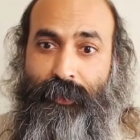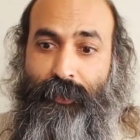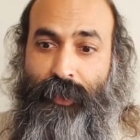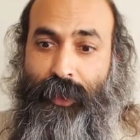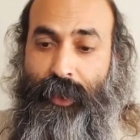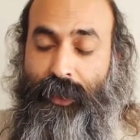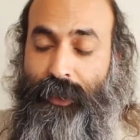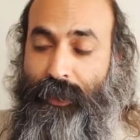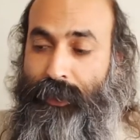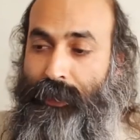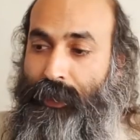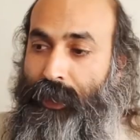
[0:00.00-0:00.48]

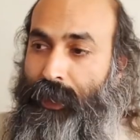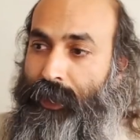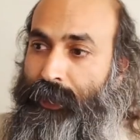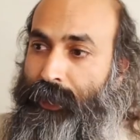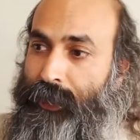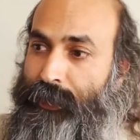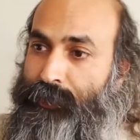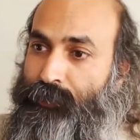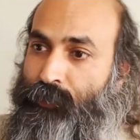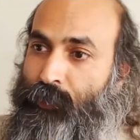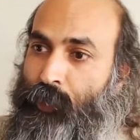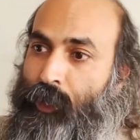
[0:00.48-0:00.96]
It
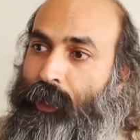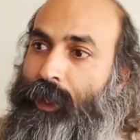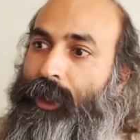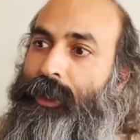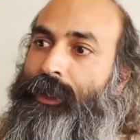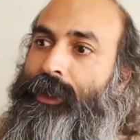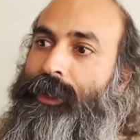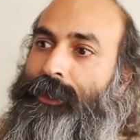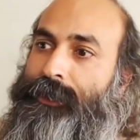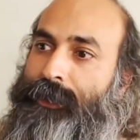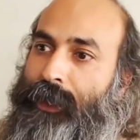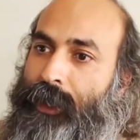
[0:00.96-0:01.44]
has
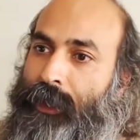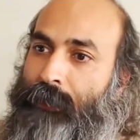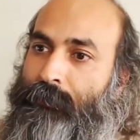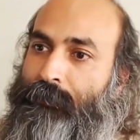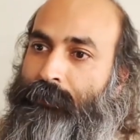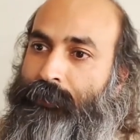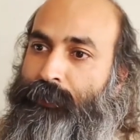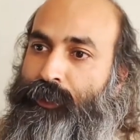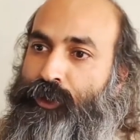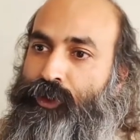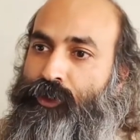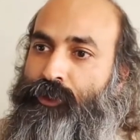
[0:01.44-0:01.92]
woken us
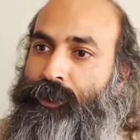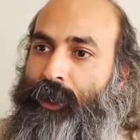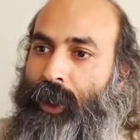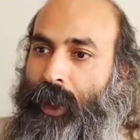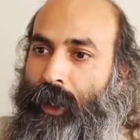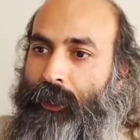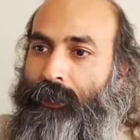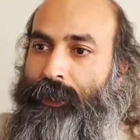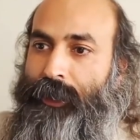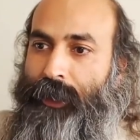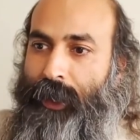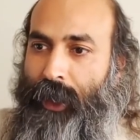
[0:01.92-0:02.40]
up to
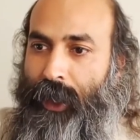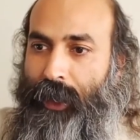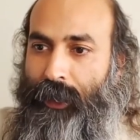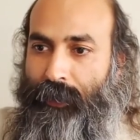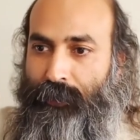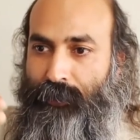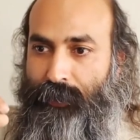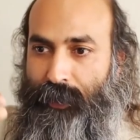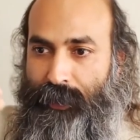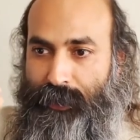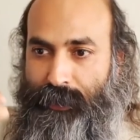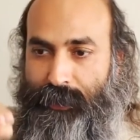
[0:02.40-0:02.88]
now take
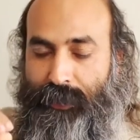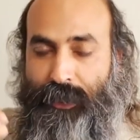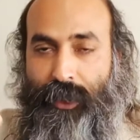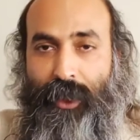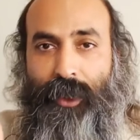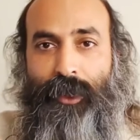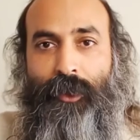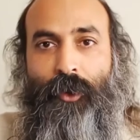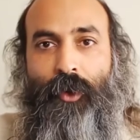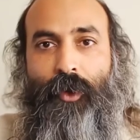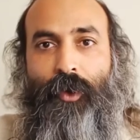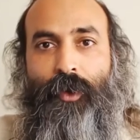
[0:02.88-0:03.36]
this
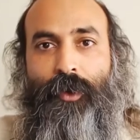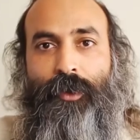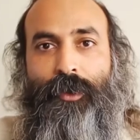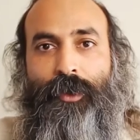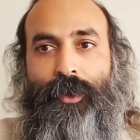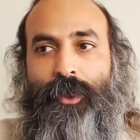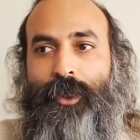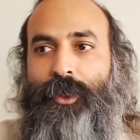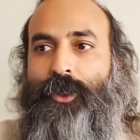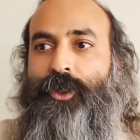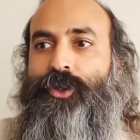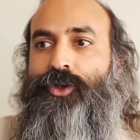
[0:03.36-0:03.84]

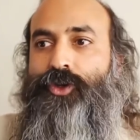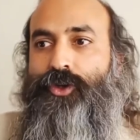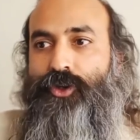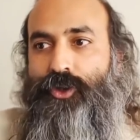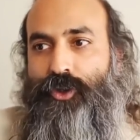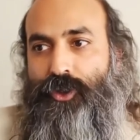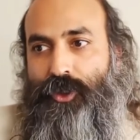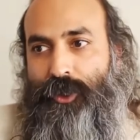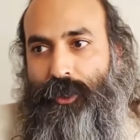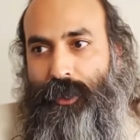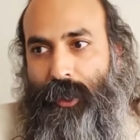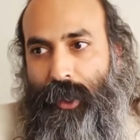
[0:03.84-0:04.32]
dialogue
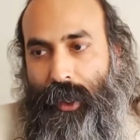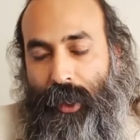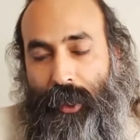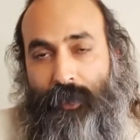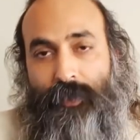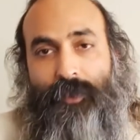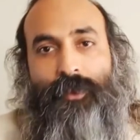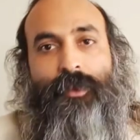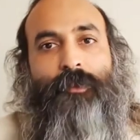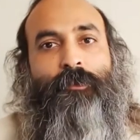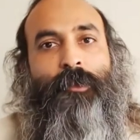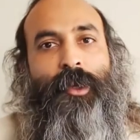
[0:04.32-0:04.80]

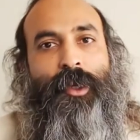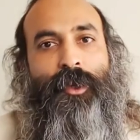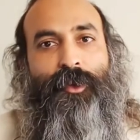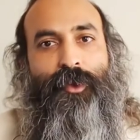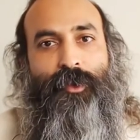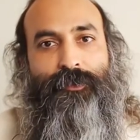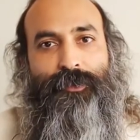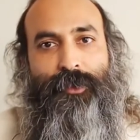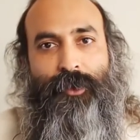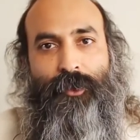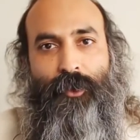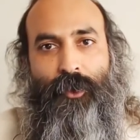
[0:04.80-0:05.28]
in the middle
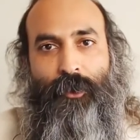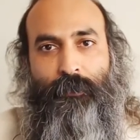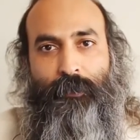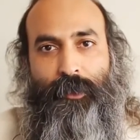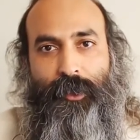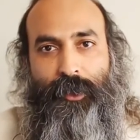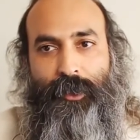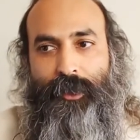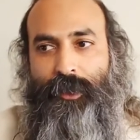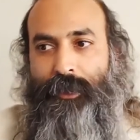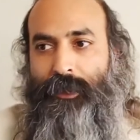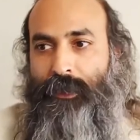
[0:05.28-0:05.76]
of the
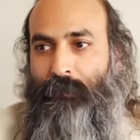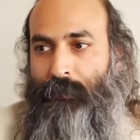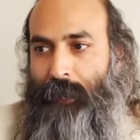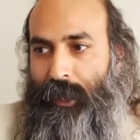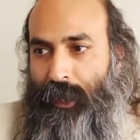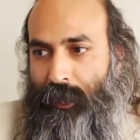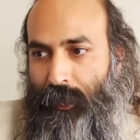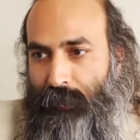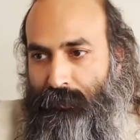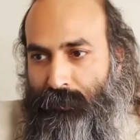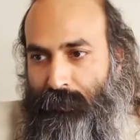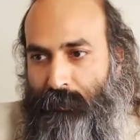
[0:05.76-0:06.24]
corporate, in the
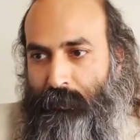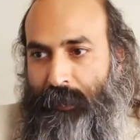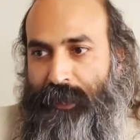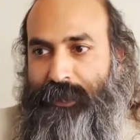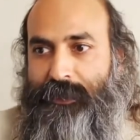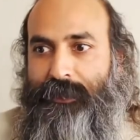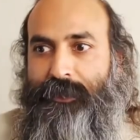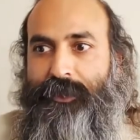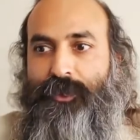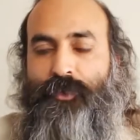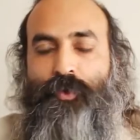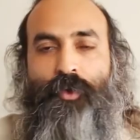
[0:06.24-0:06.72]
middle of the
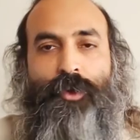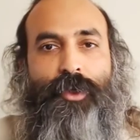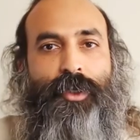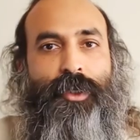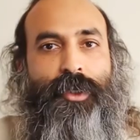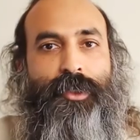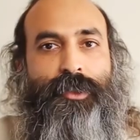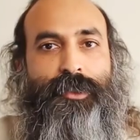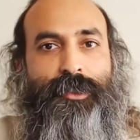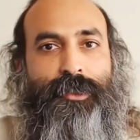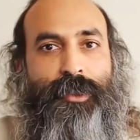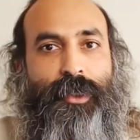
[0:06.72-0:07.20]
business world,
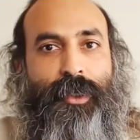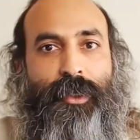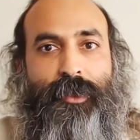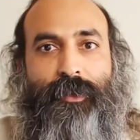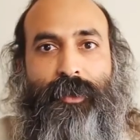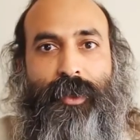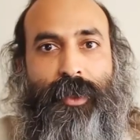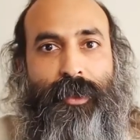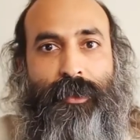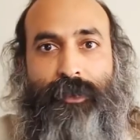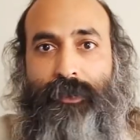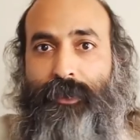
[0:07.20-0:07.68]
and see
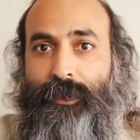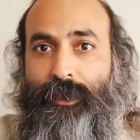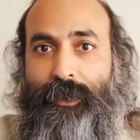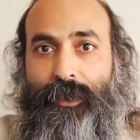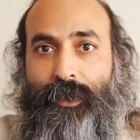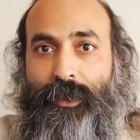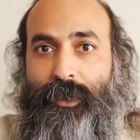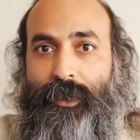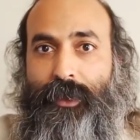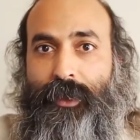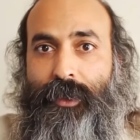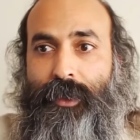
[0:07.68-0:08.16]
that,
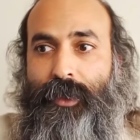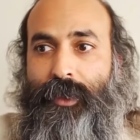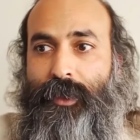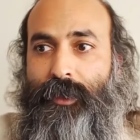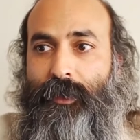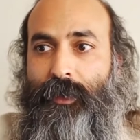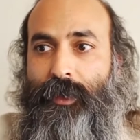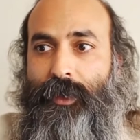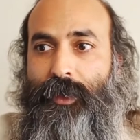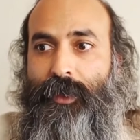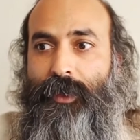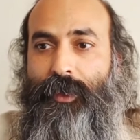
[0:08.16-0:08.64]

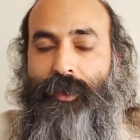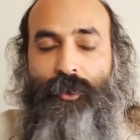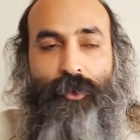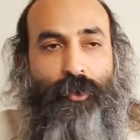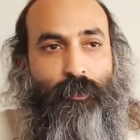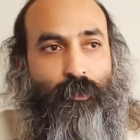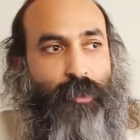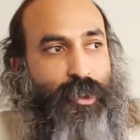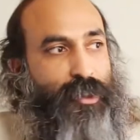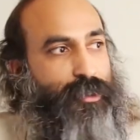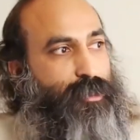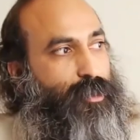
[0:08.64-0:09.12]
you
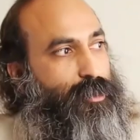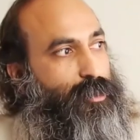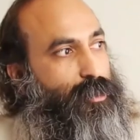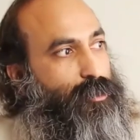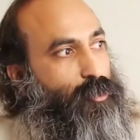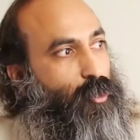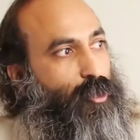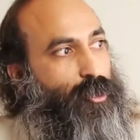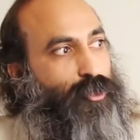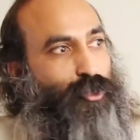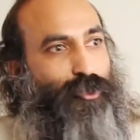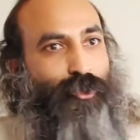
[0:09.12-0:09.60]
know, business is
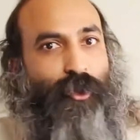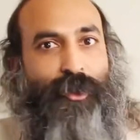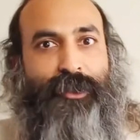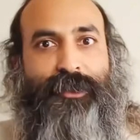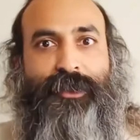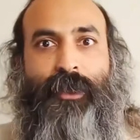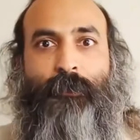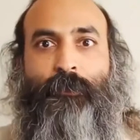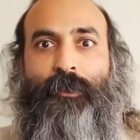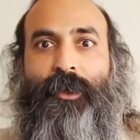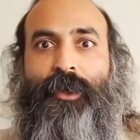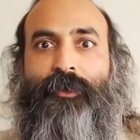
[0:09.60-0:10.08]
also not
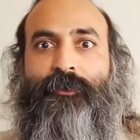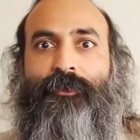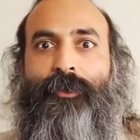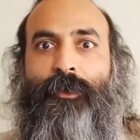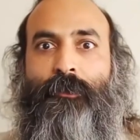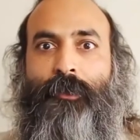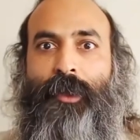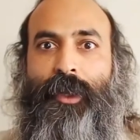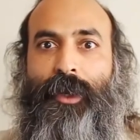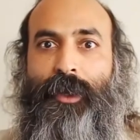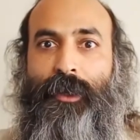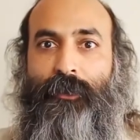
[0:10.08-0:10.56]
separate
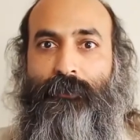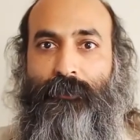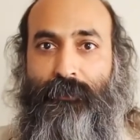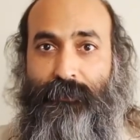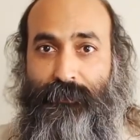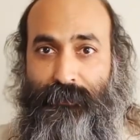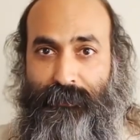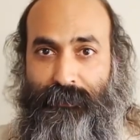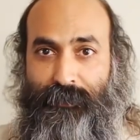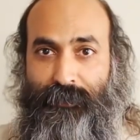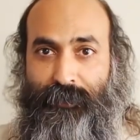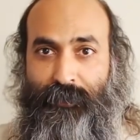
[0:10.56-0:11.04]
from
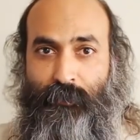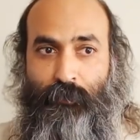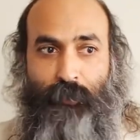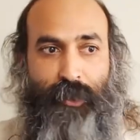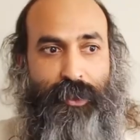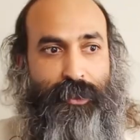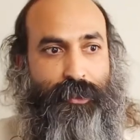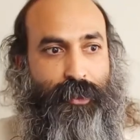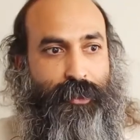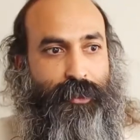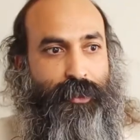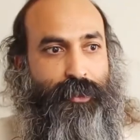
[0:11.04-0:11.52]
life.
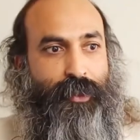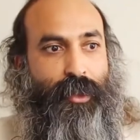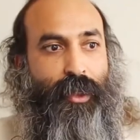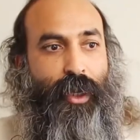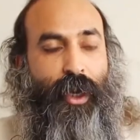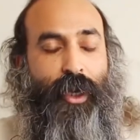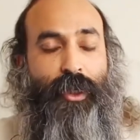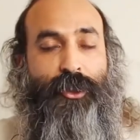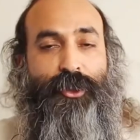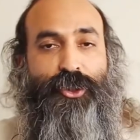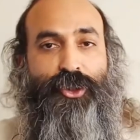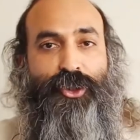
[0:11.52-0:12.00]
Business is an
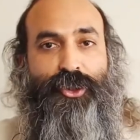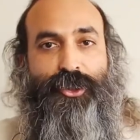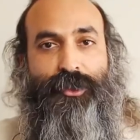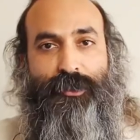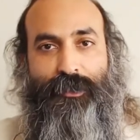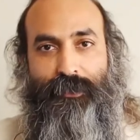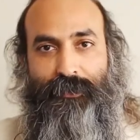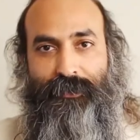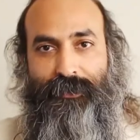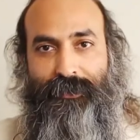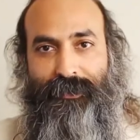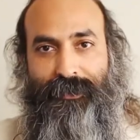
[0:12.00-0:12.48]

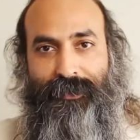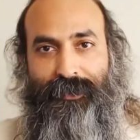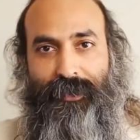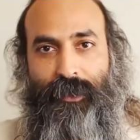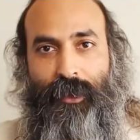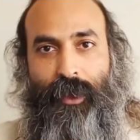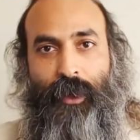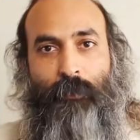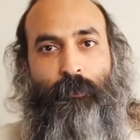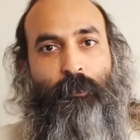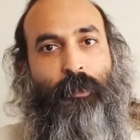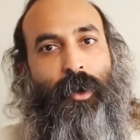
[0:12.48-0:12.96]
ansh,
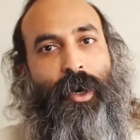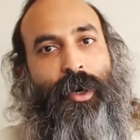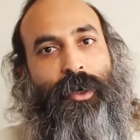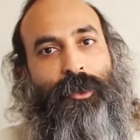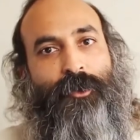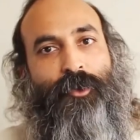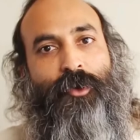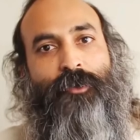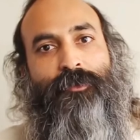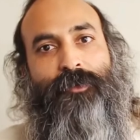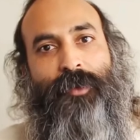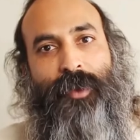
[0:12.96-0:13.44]
a
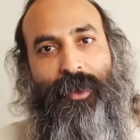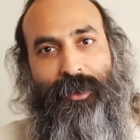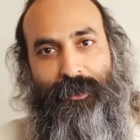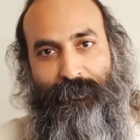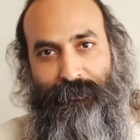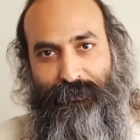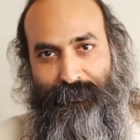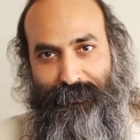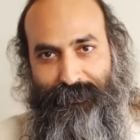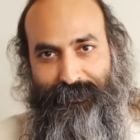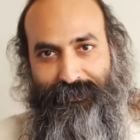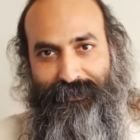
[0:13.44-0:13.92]
part of
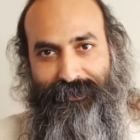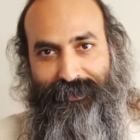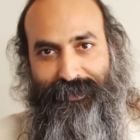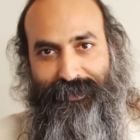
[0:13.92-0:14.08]
life.